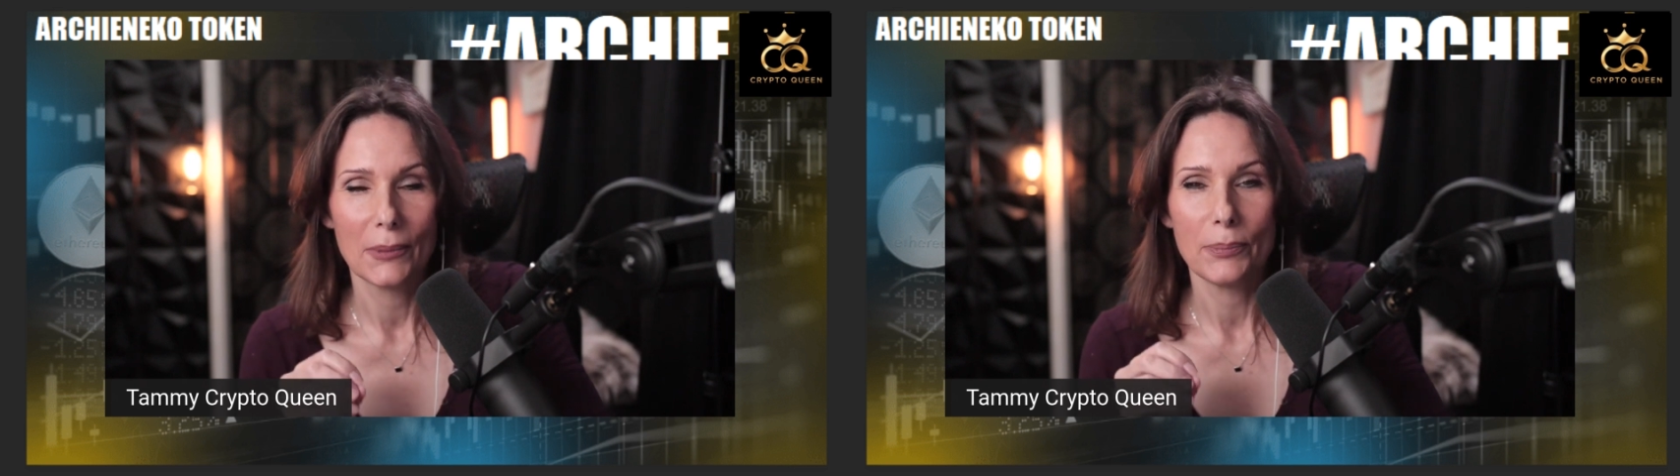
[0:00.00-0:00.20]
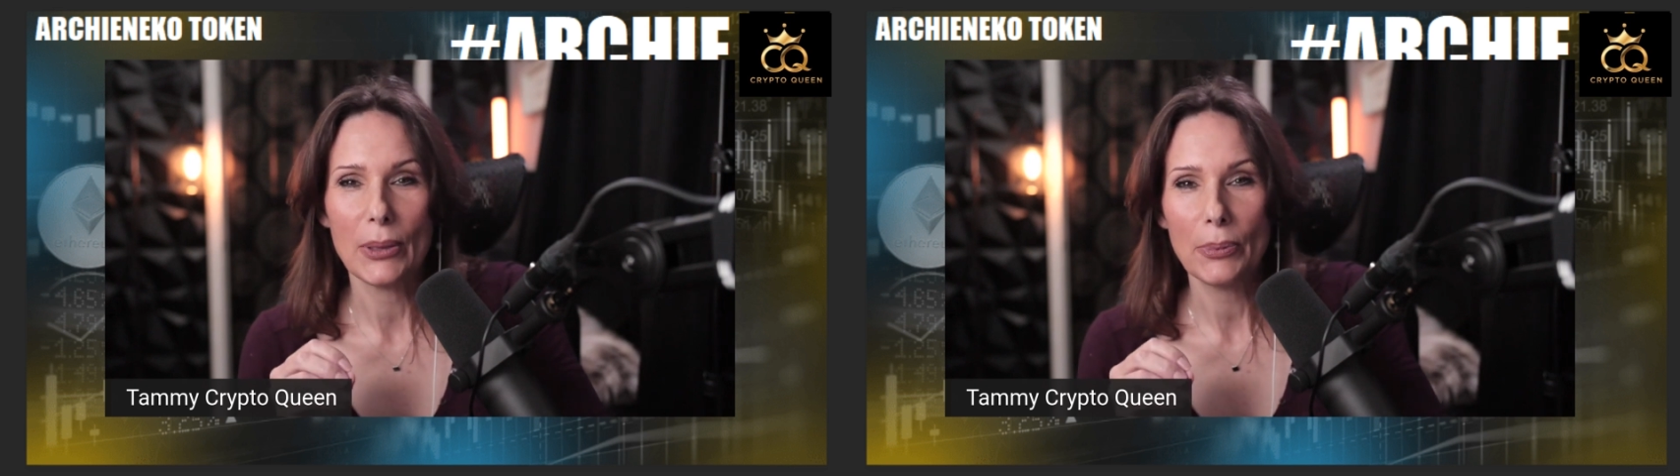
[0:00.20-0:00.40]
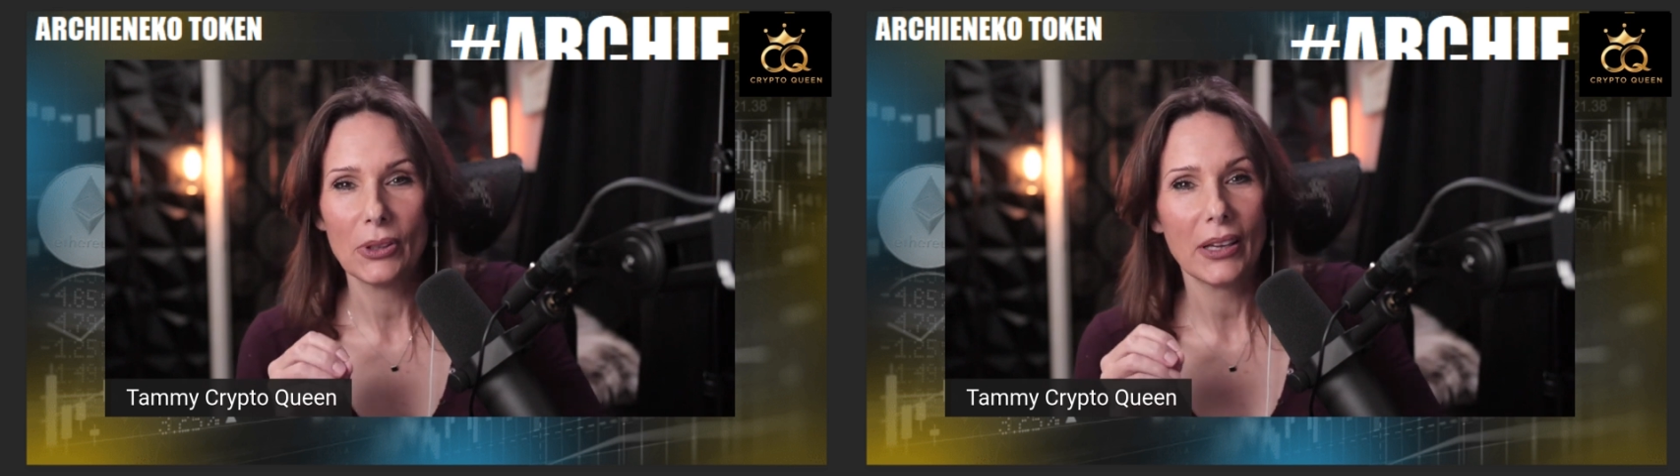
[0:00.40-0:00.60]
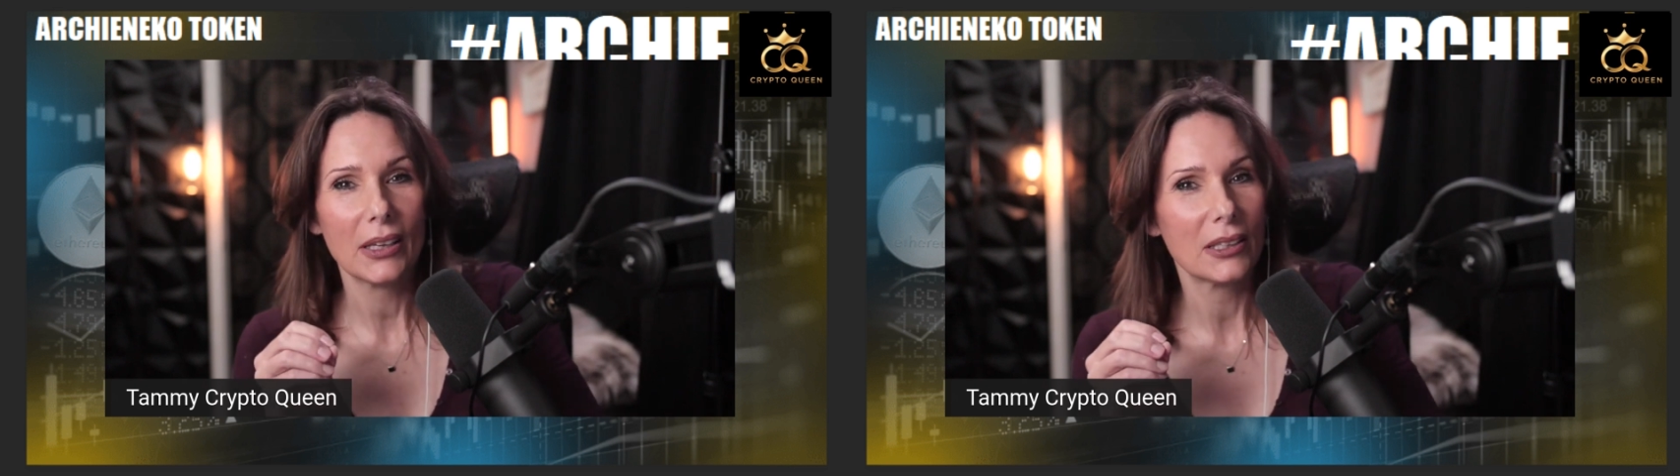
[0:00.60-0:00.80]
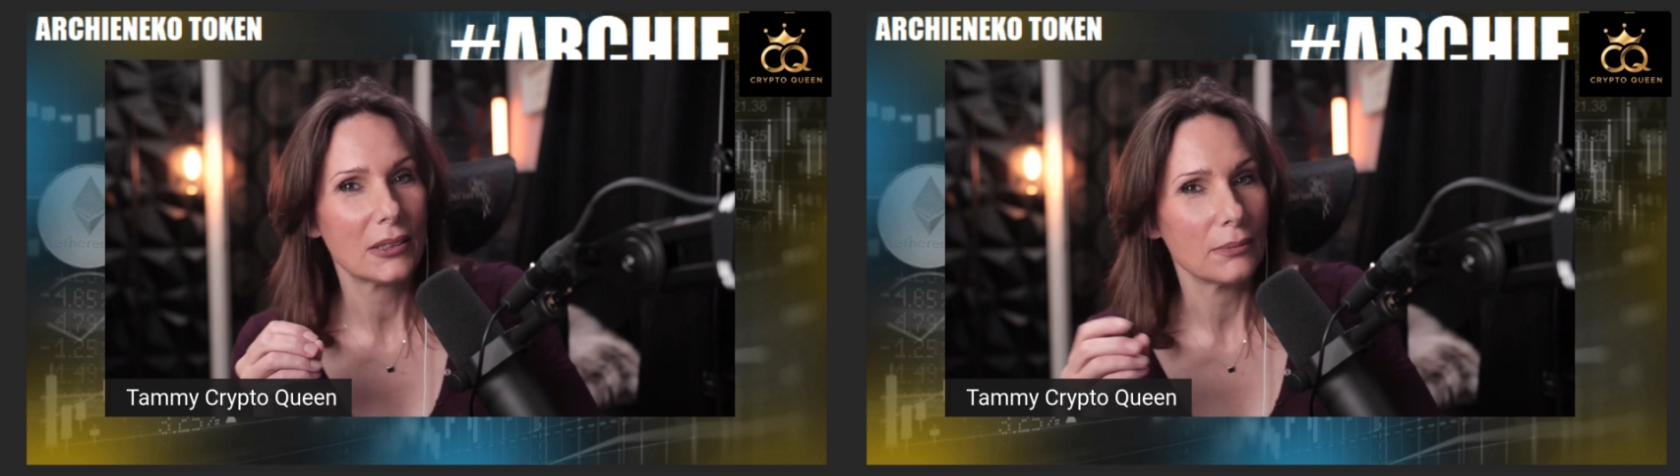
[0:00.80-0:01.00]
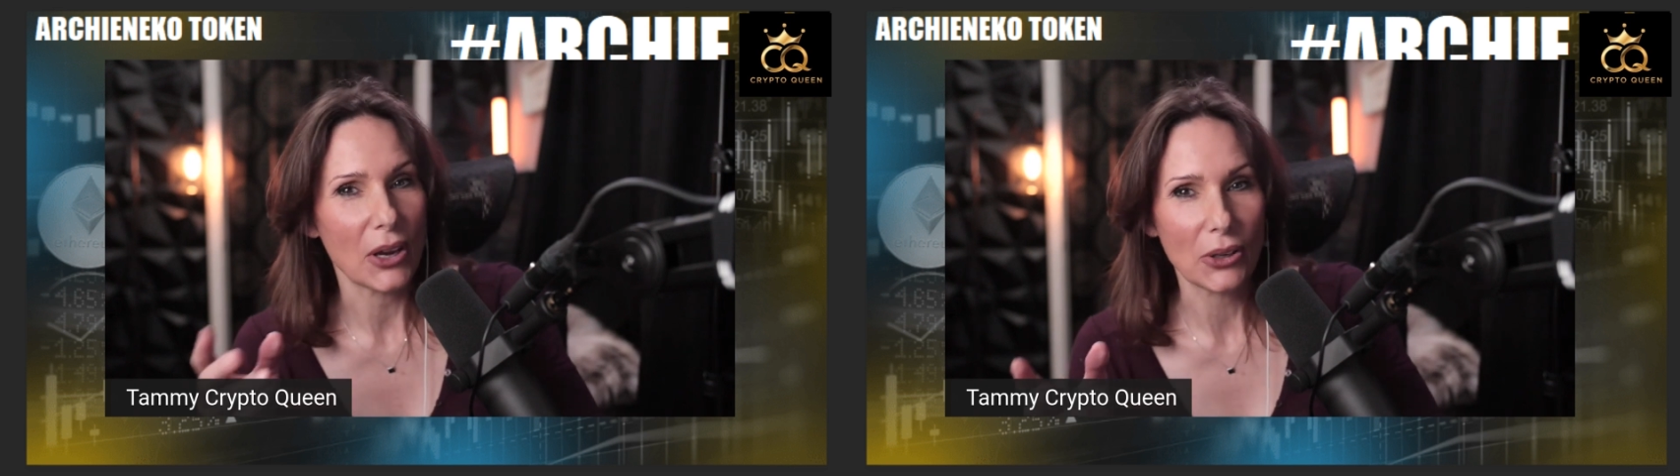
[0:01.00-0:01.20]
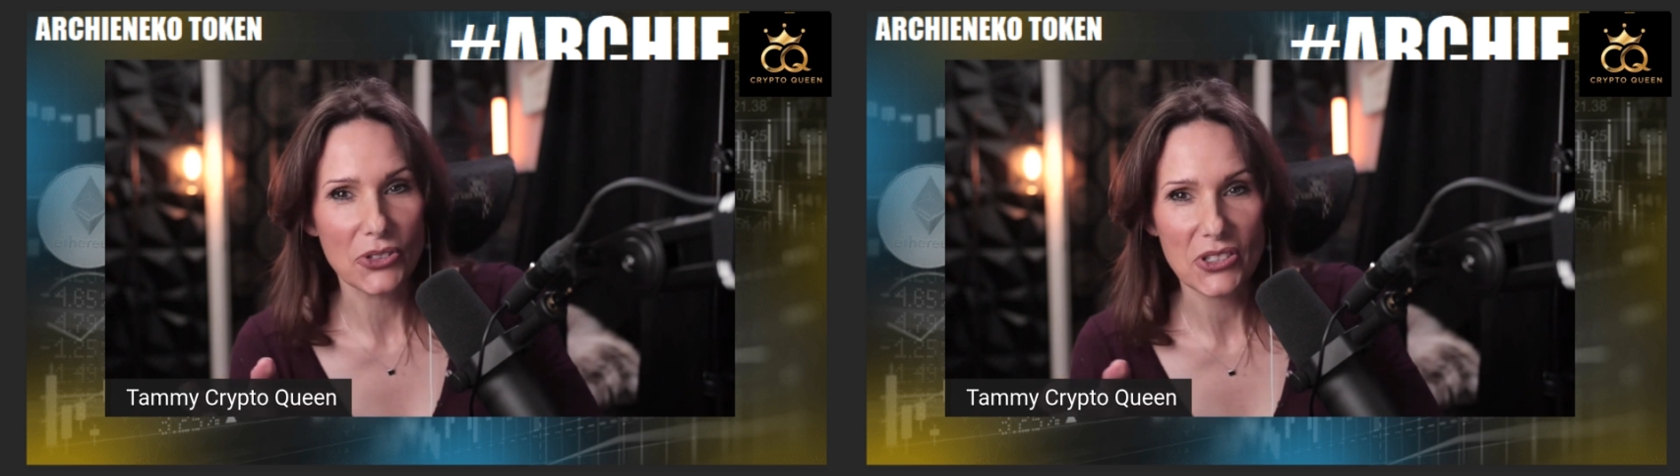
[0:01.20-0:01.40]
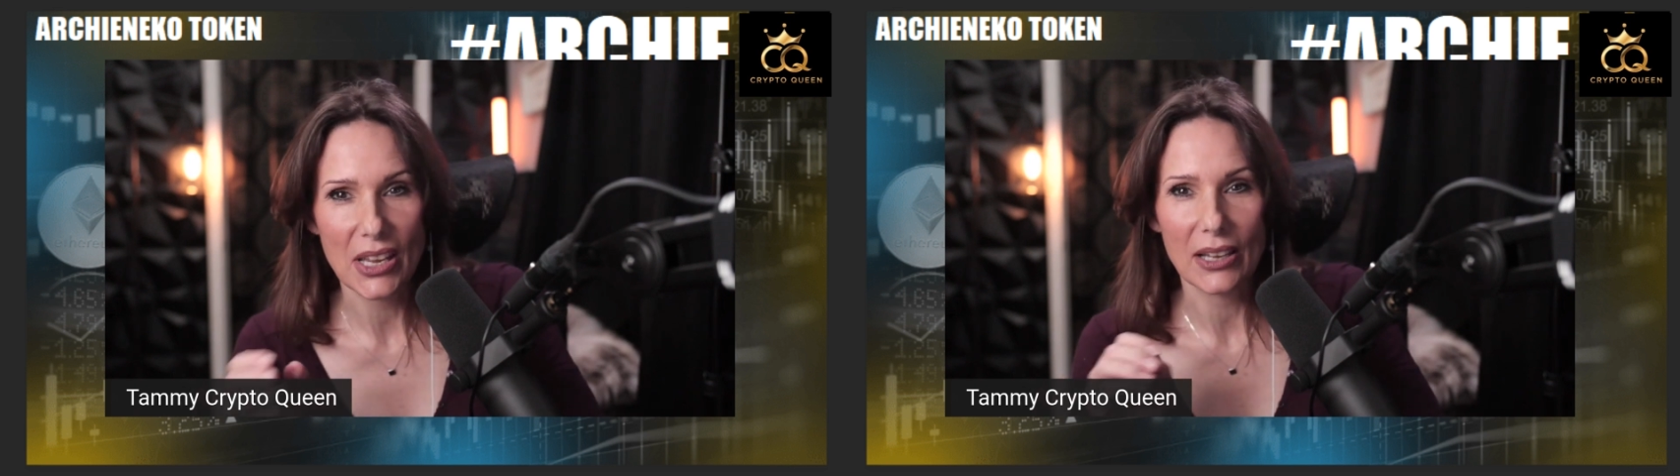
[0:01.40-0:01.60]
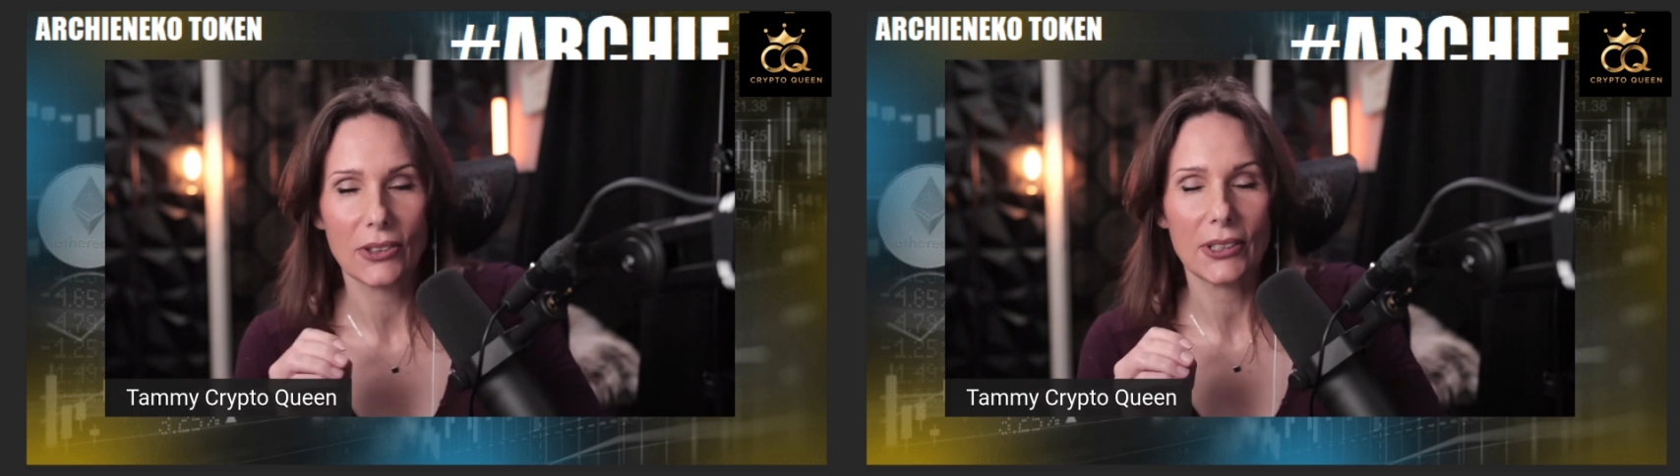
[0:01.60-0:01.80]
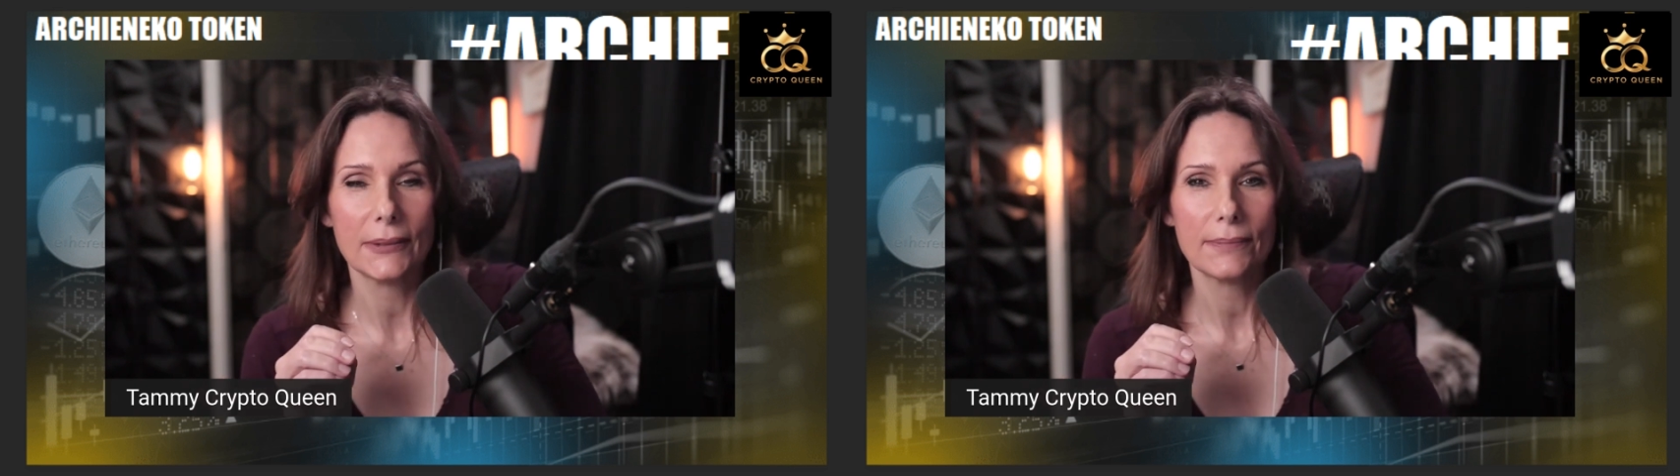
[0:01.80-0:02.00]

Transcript: People like Michael Saylor,